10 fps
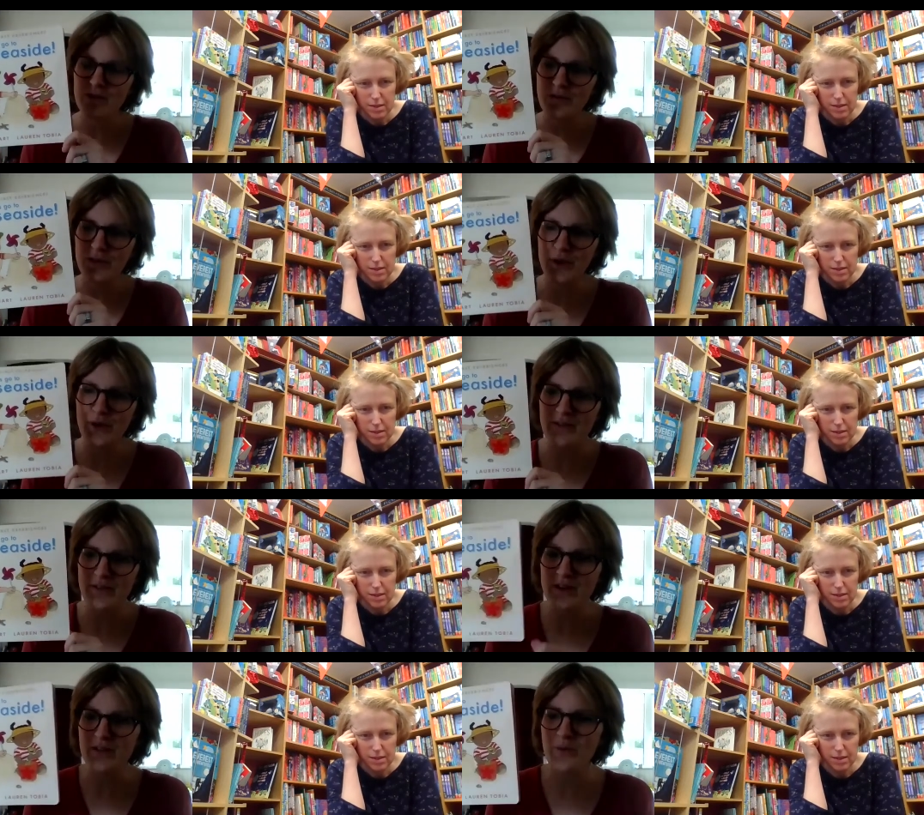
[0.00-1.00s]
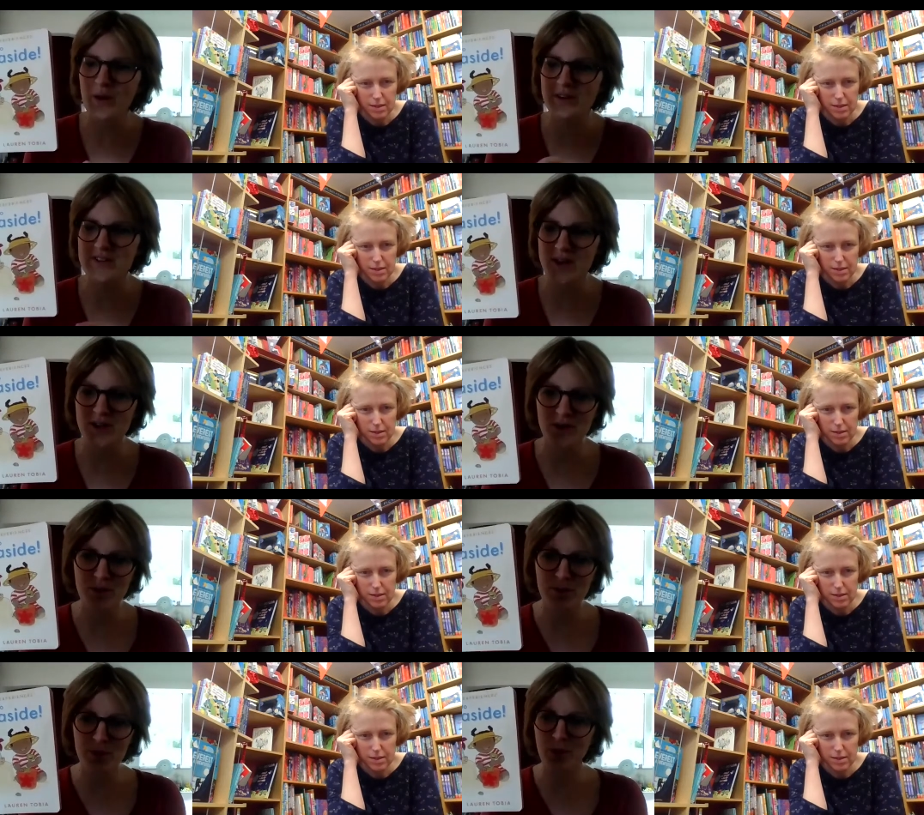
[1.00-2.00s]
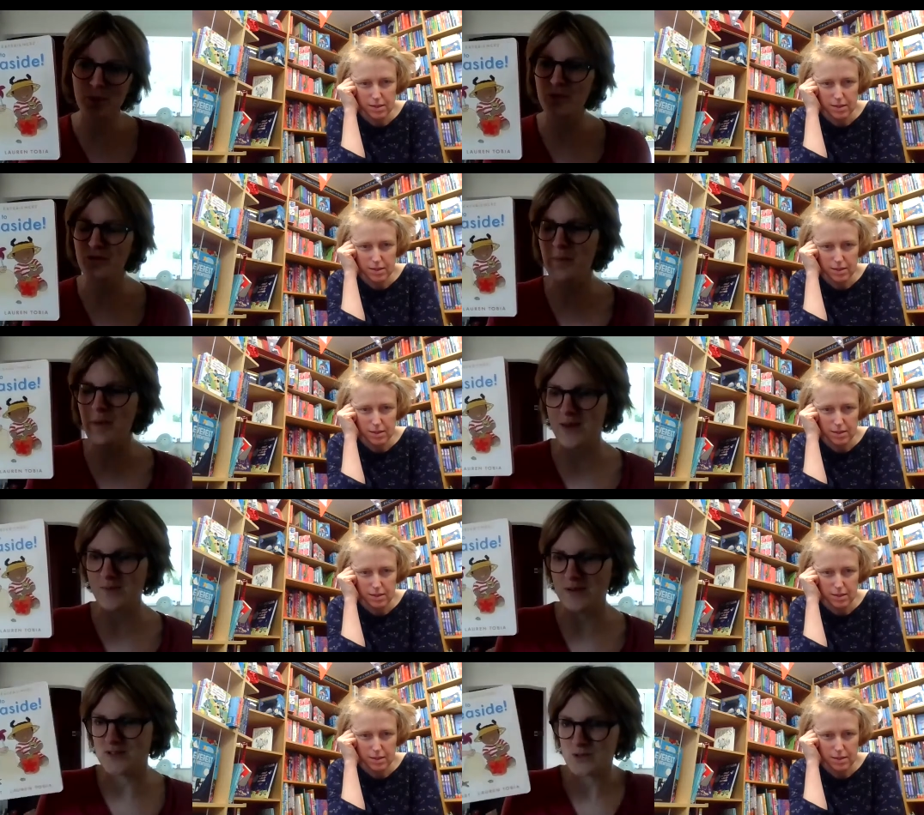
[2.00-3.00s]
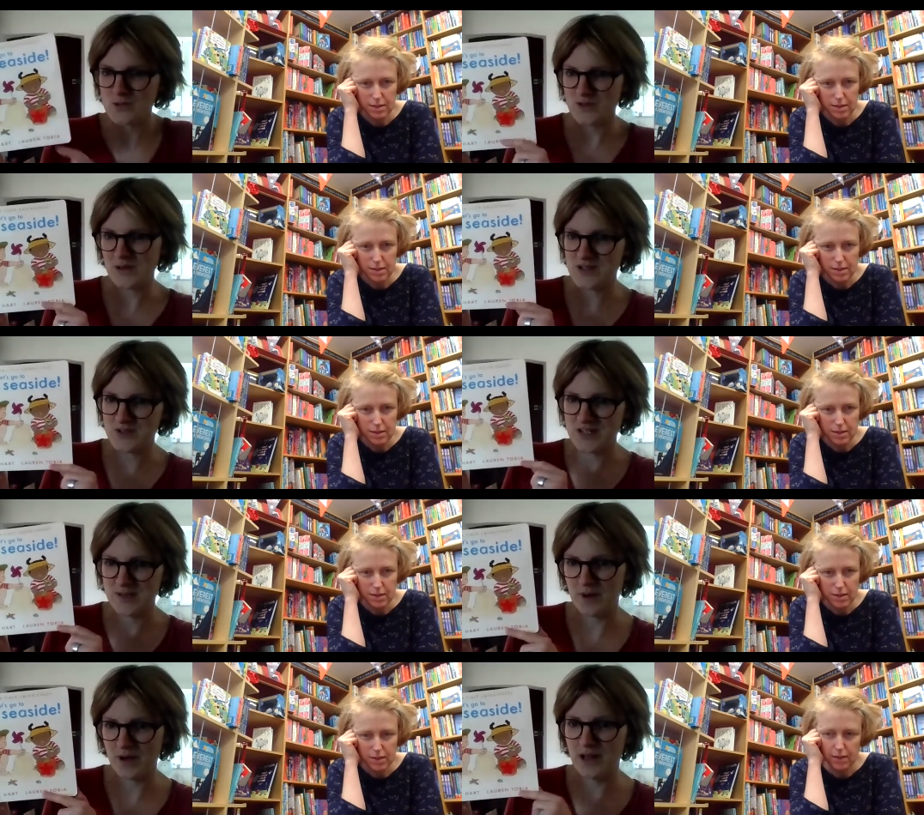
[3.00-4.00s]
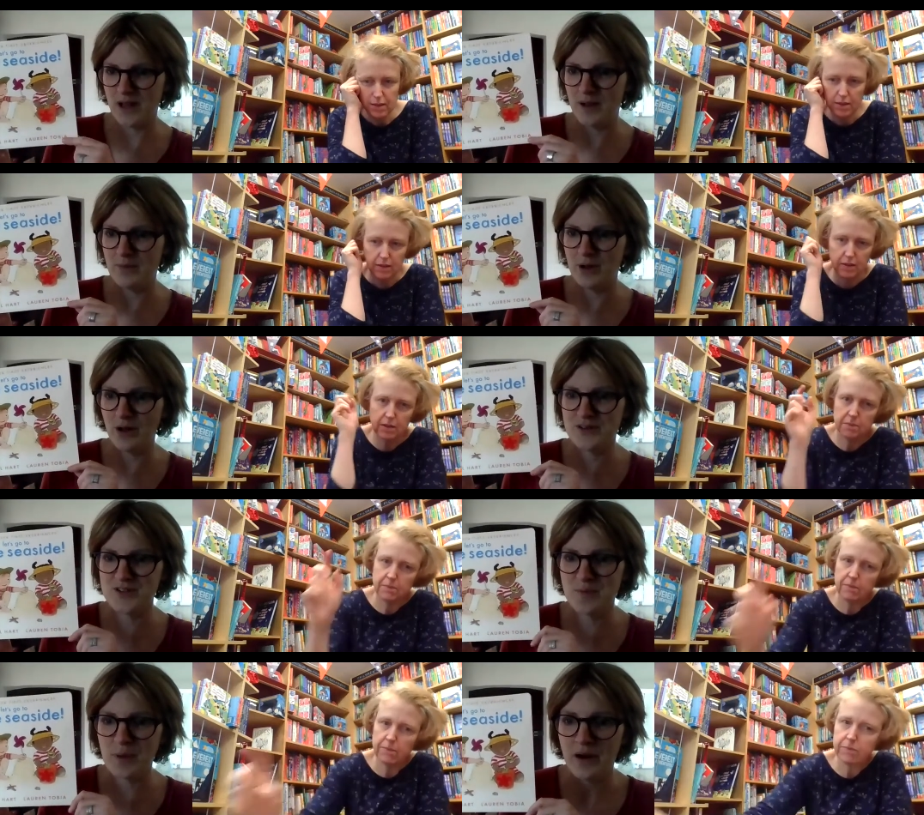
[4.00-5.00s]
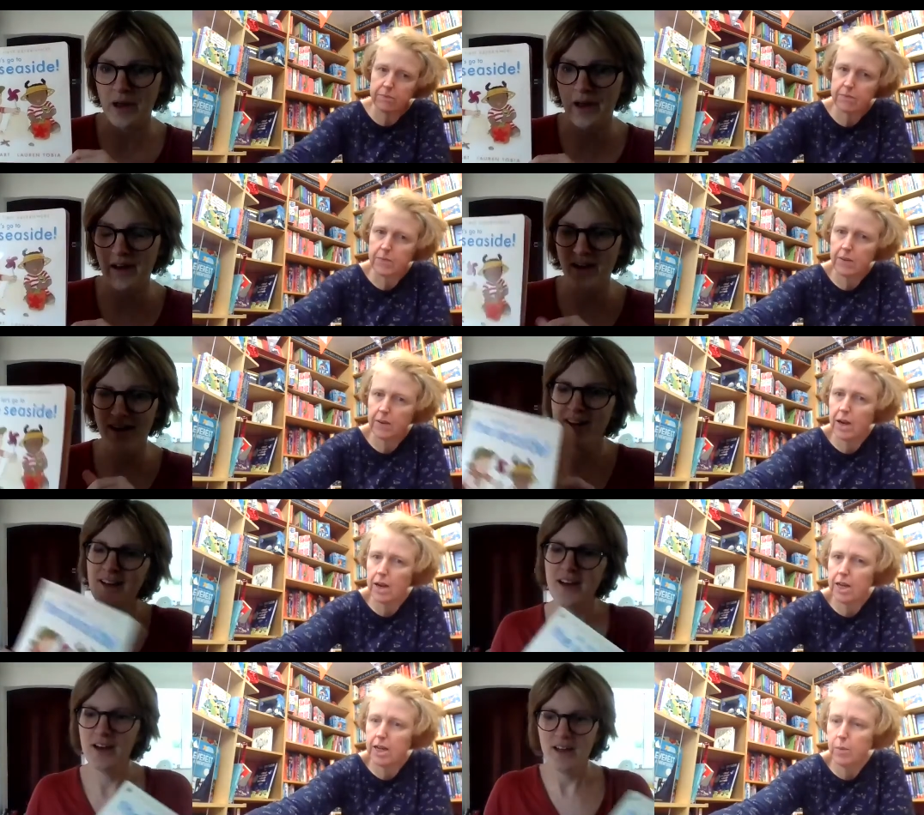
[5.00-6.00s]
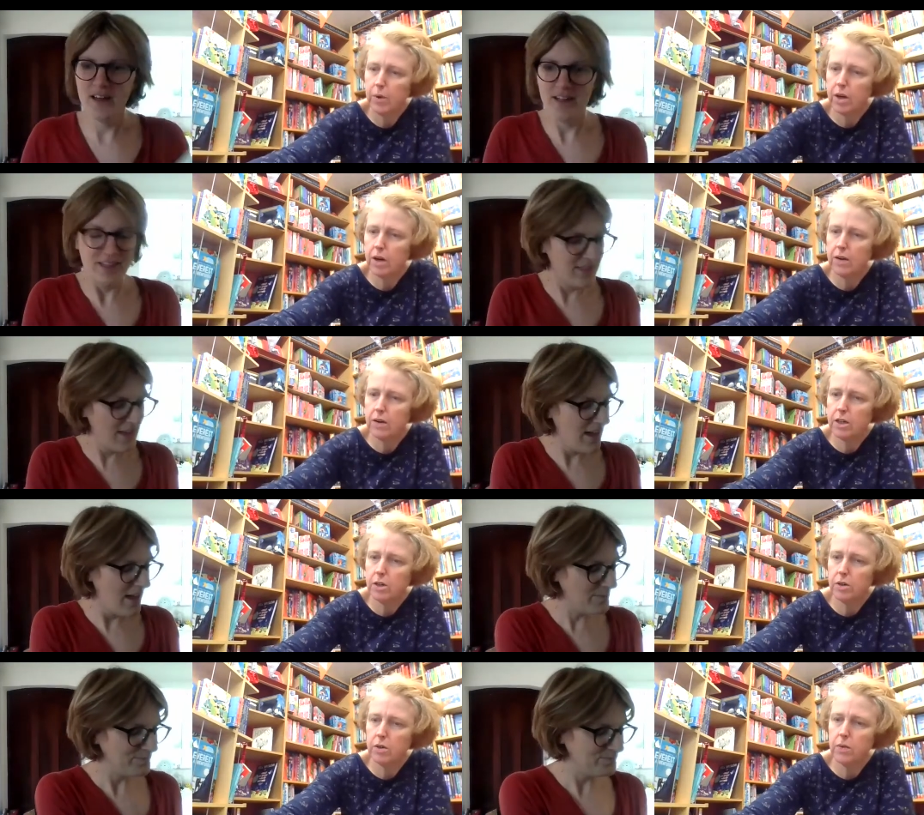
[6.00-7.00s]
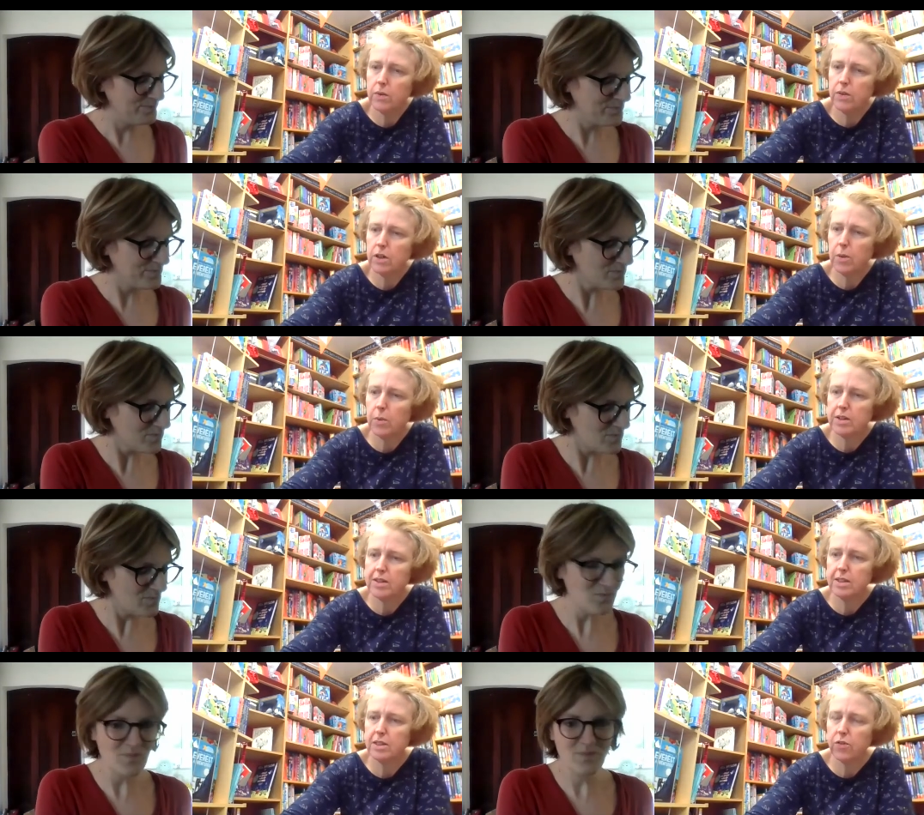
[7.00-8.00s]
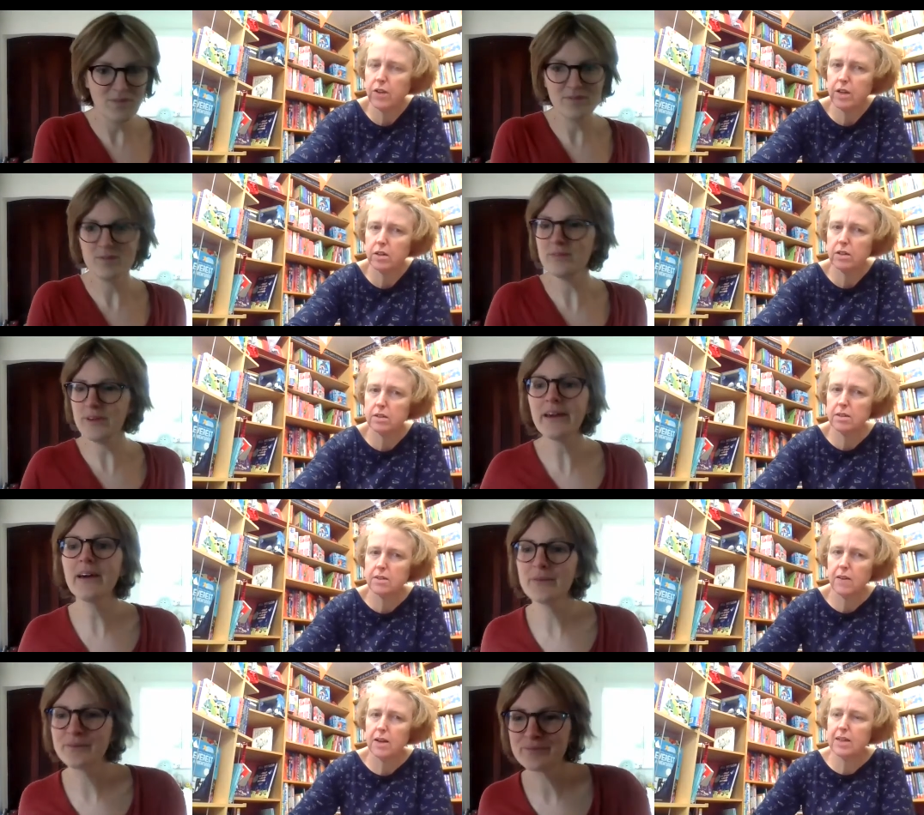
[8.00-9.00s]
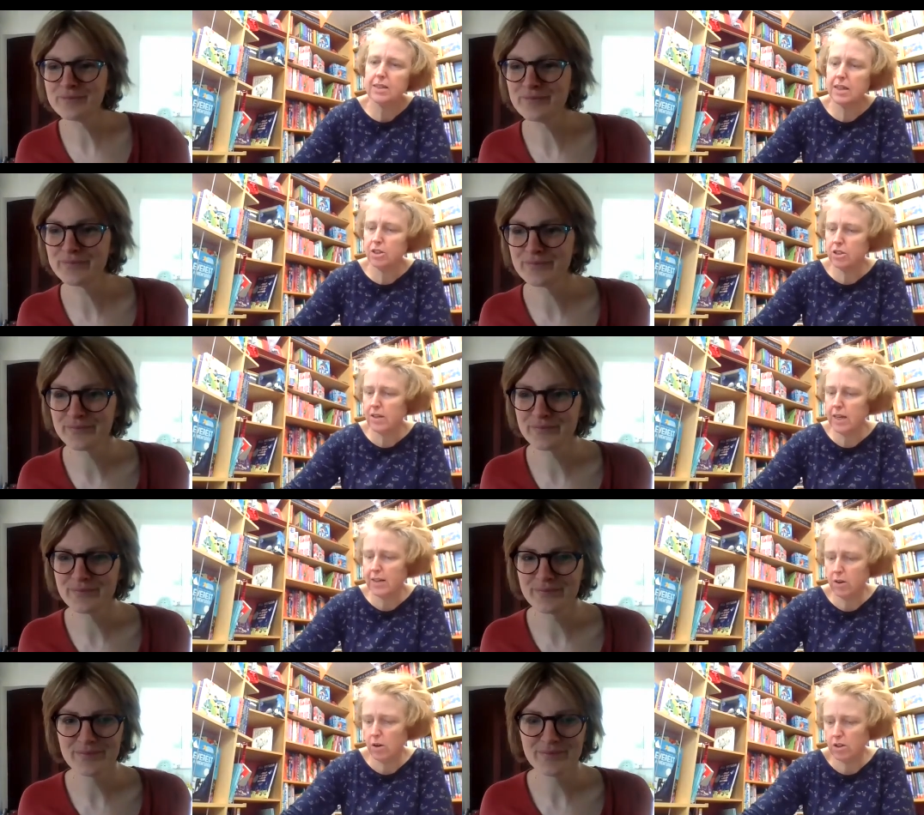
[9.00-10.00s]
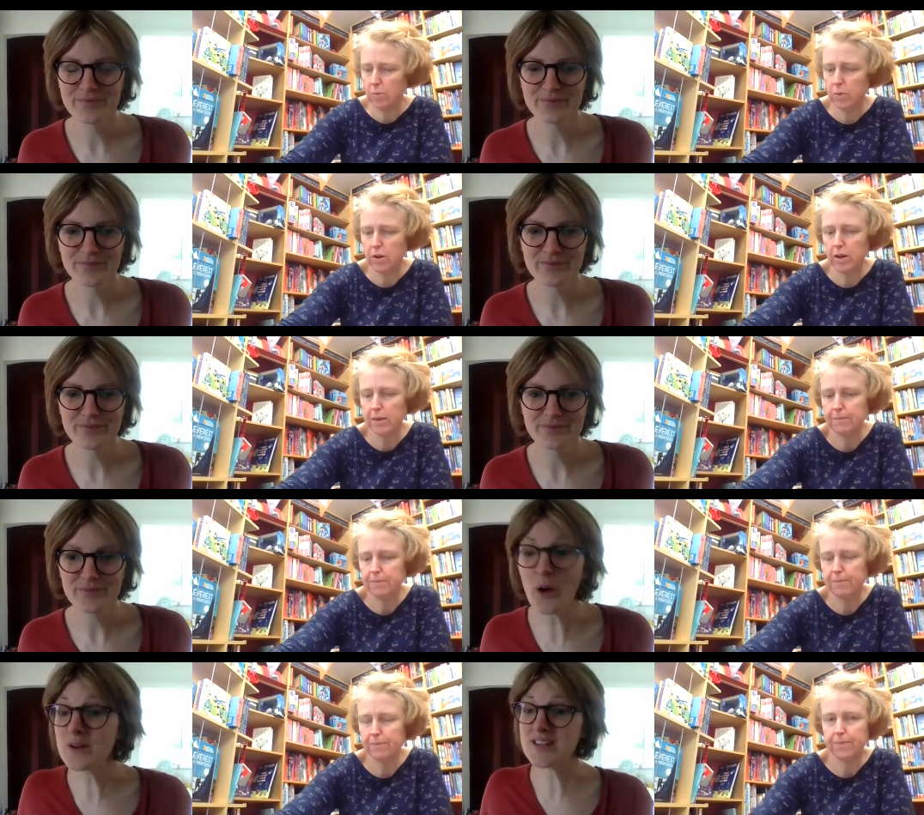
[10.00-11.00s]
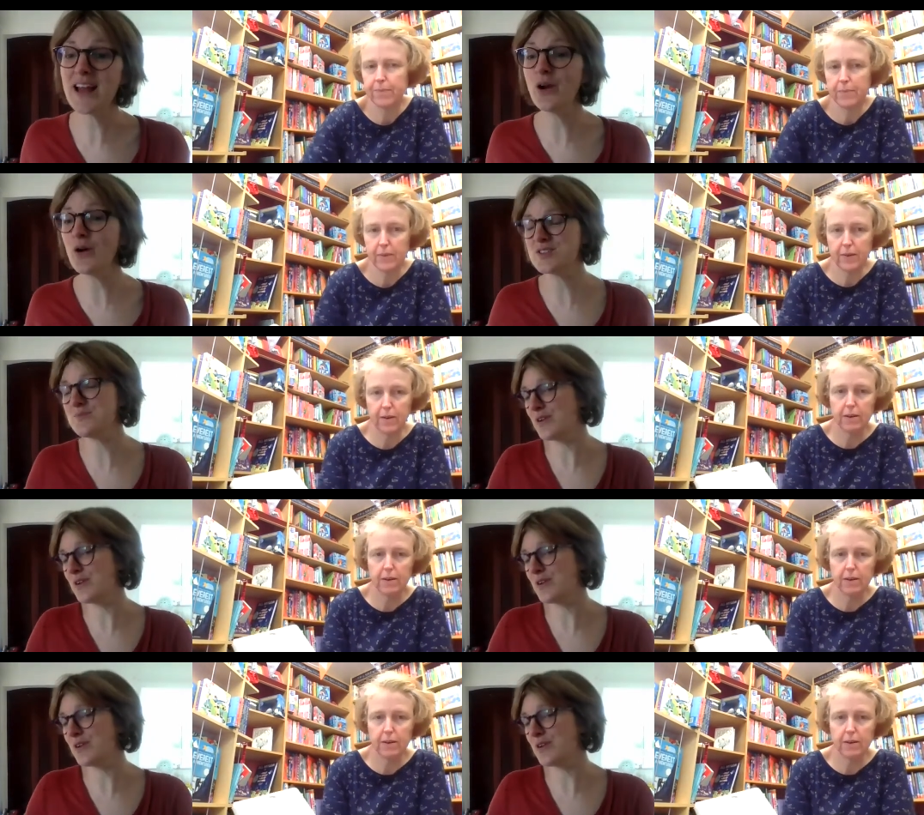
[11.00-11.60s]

Speaker 1: You have another one, don't you? A board book for babies. It's also illustrated by um, Lauren Tobia.
Speaker 2: Um, are yeah. you talking about Ten Little Fingers? Yeah. That's actually Helen Oxenbury. Oh, it's Helen Oxenbury,